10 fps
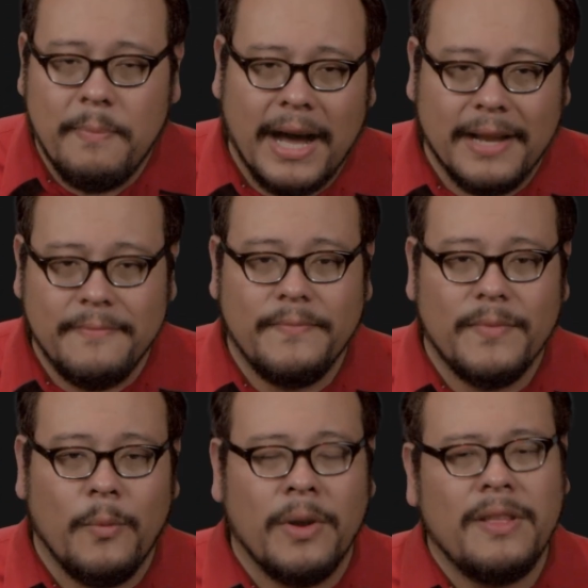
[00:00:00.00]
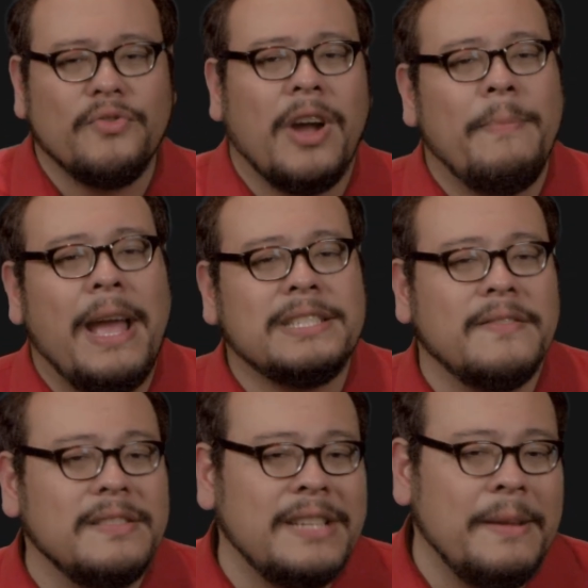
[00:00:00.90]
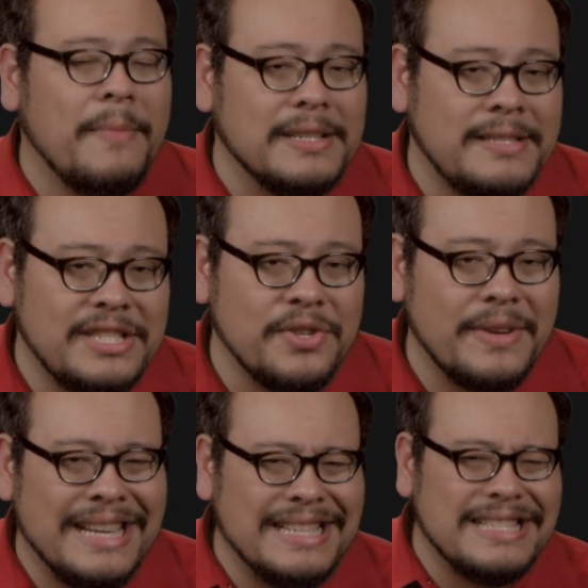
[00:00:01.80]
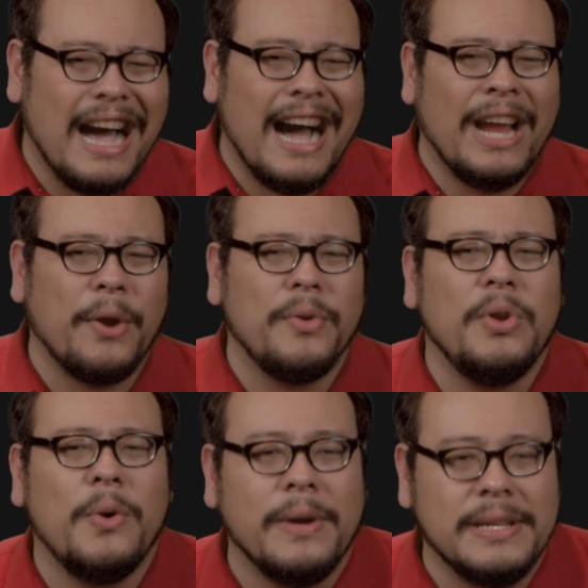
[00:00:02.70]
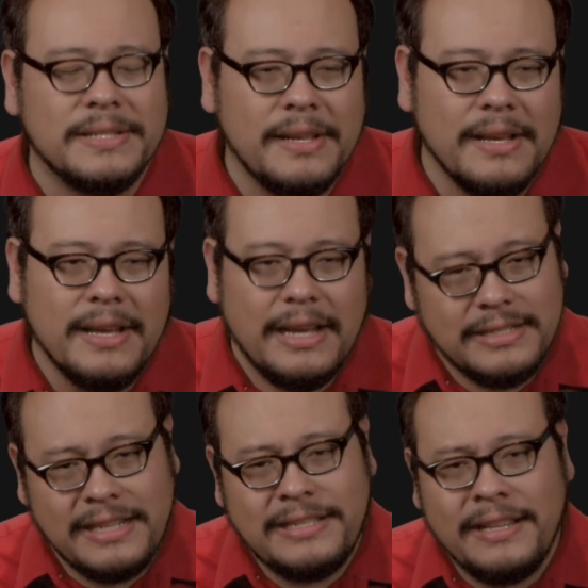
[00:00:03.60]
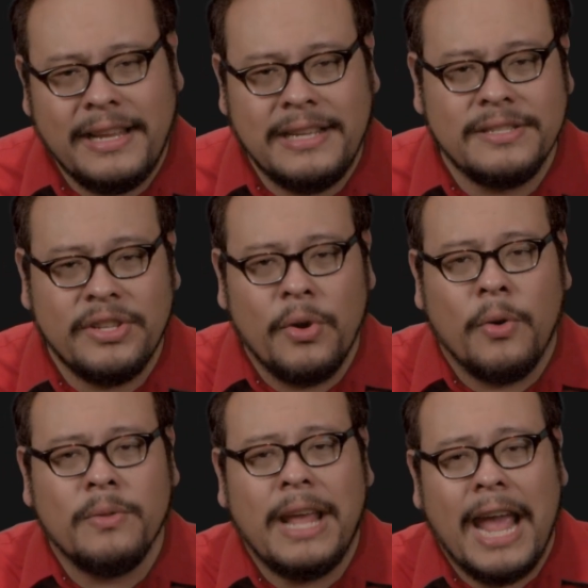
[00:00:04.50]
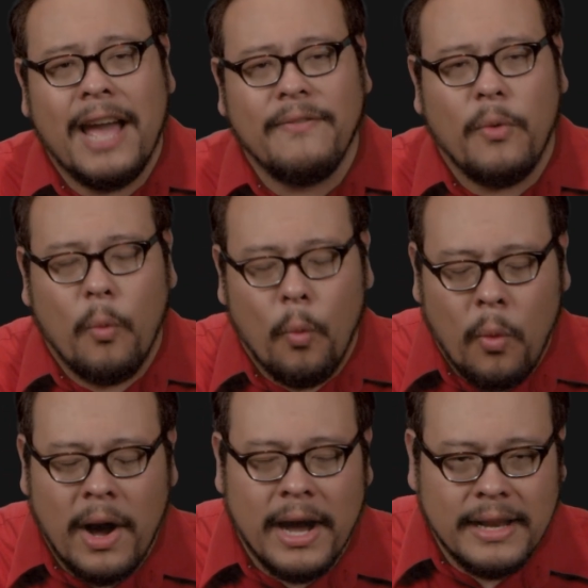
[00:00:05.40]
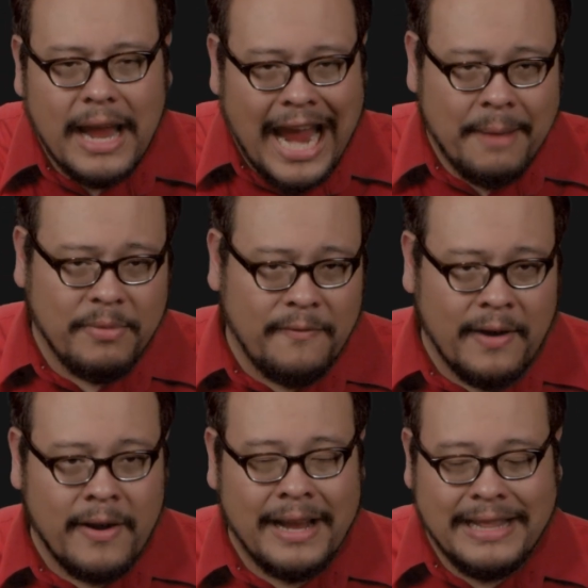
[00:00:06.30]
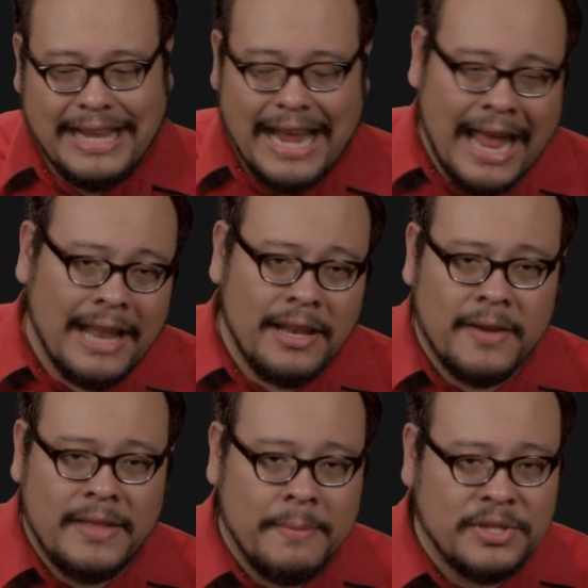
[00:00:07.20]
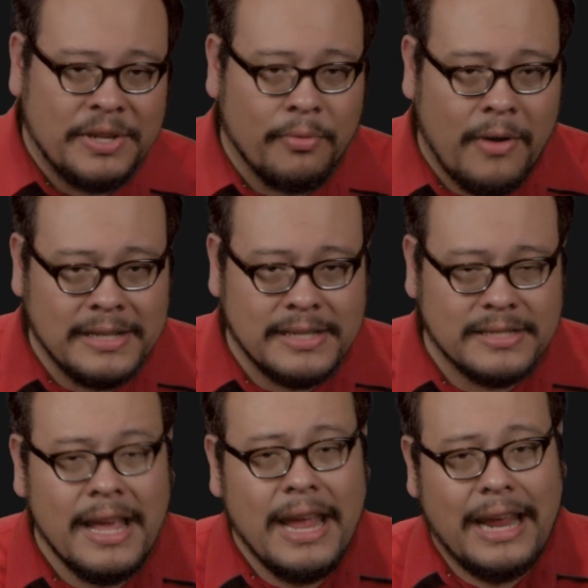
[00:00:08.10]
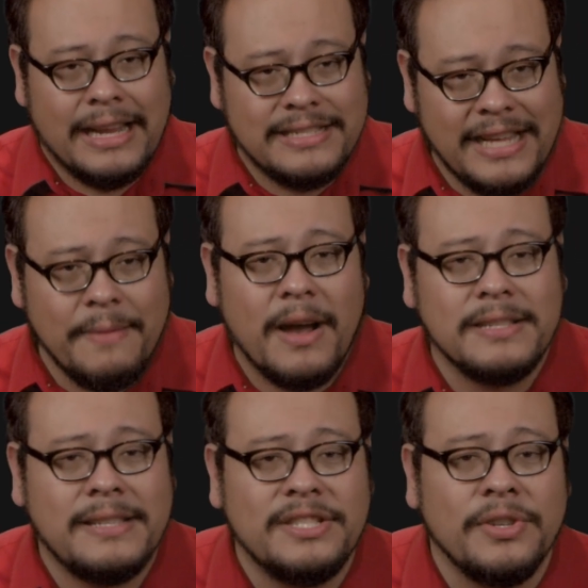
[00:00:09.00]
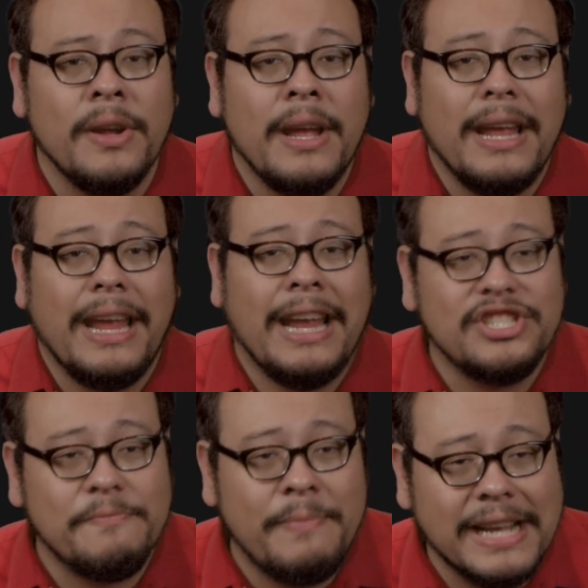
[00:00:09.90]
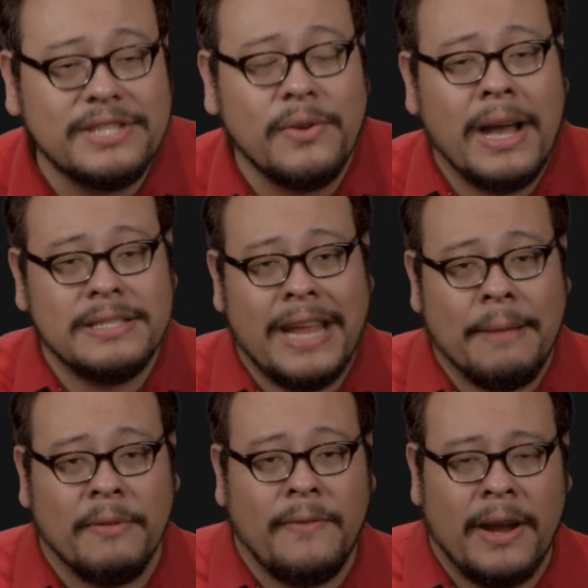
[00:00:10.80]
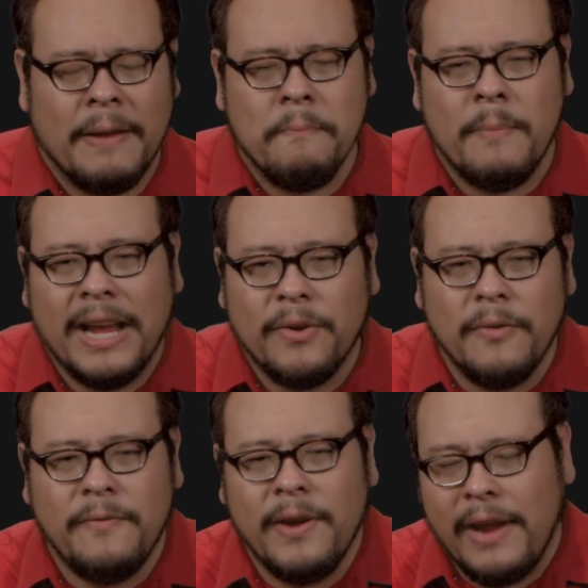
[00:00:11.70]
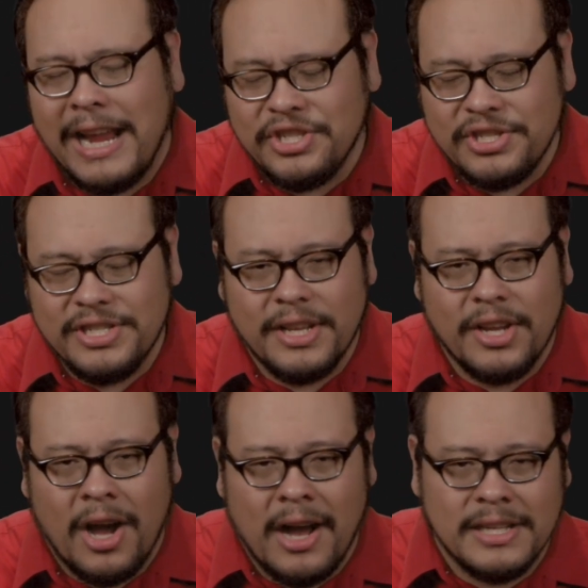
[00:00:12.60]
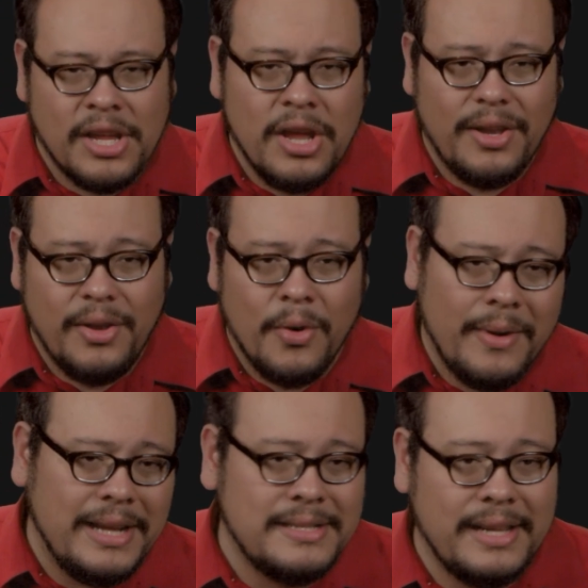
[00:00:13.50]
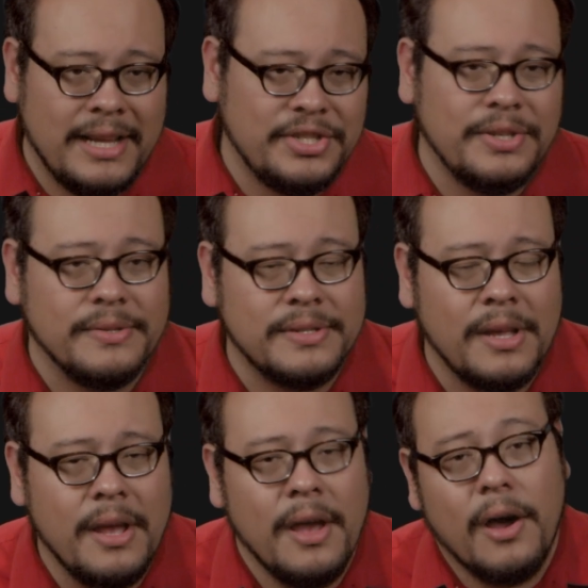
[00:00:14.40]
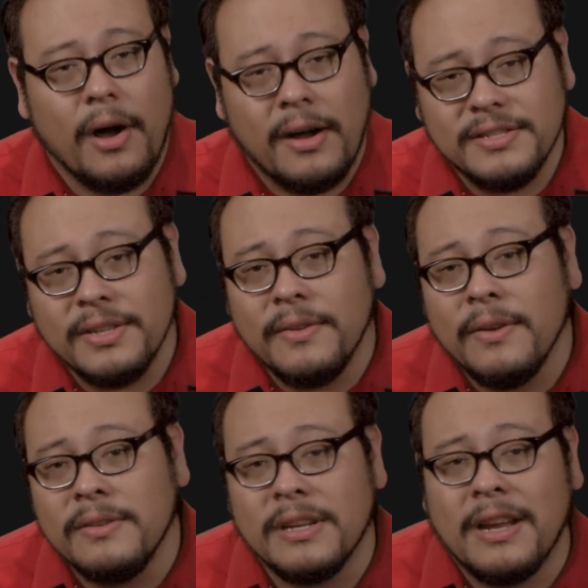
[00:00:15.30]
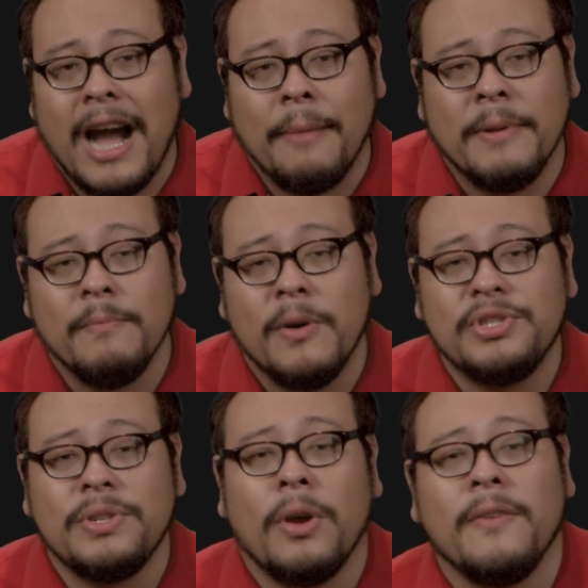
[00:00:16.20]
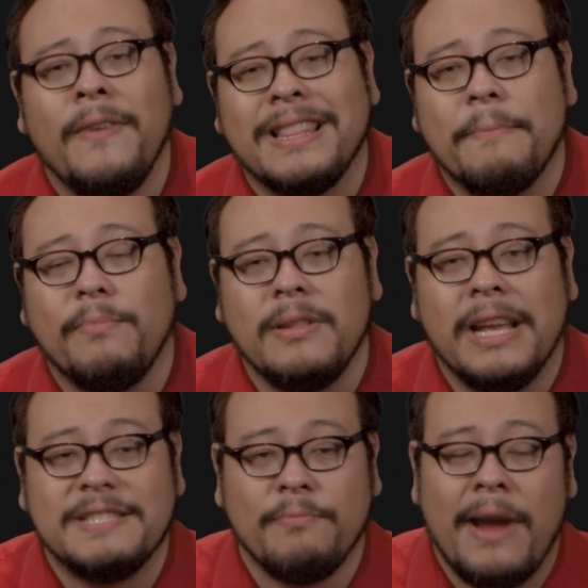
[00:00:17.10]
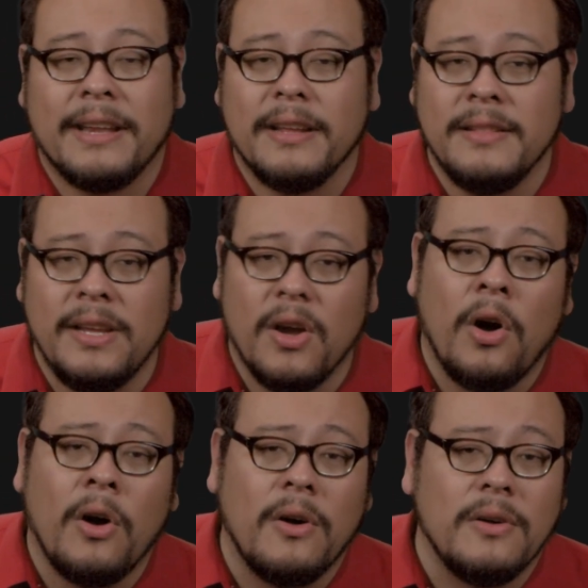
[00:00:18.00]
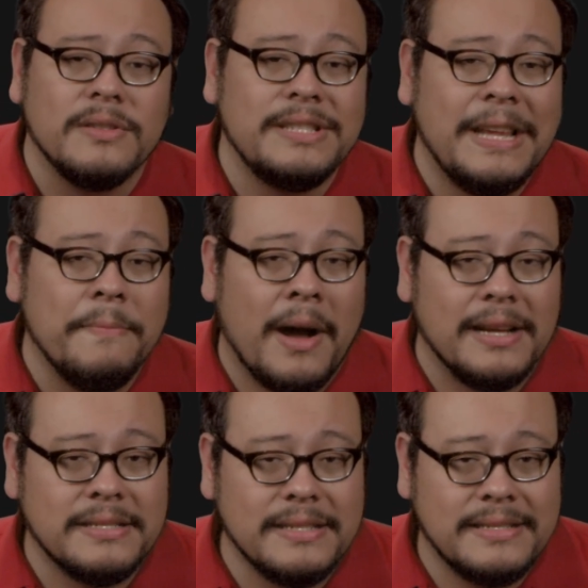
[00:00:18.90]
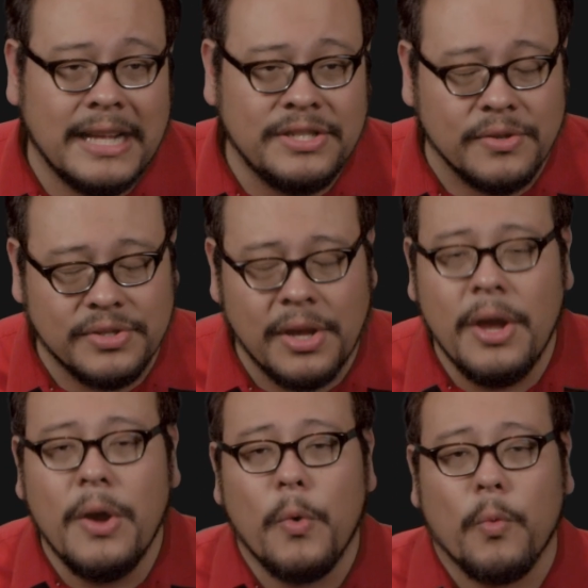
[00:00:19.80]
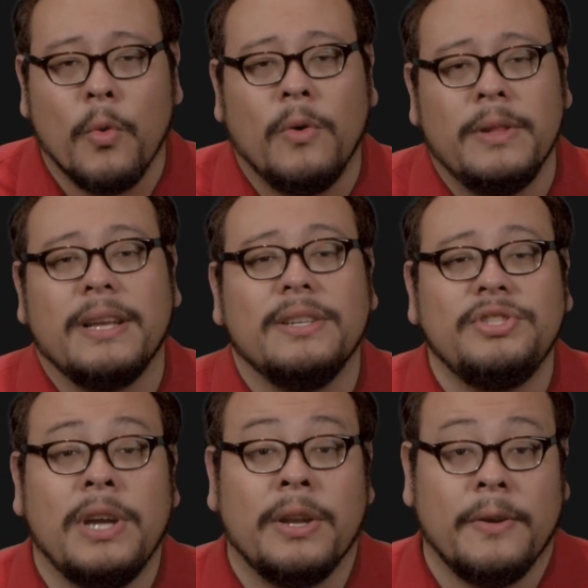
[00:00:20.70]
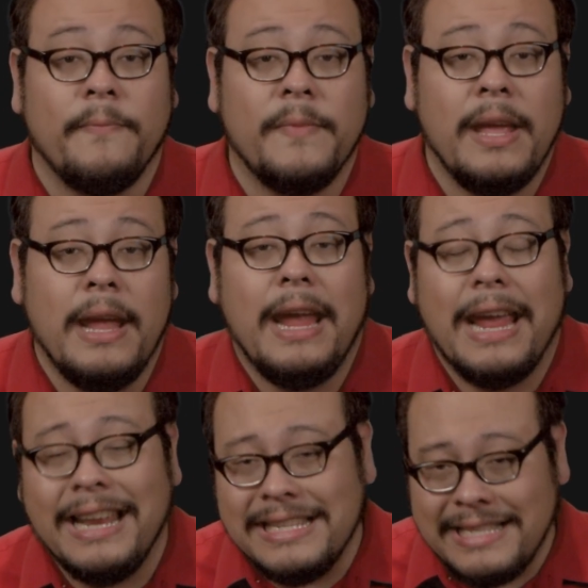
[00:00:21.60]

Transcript: But one of the drawbacks of the CMOS sensor is higher noise. In CCDs, you only have one amplifier at the end of the imaging process. In a CMOS sensor, each pixel has an amplifier and micro variations can cause noise issues. Also, there's a common motion artifact that plagues practically all CMOS sensors, rolling shutter. In a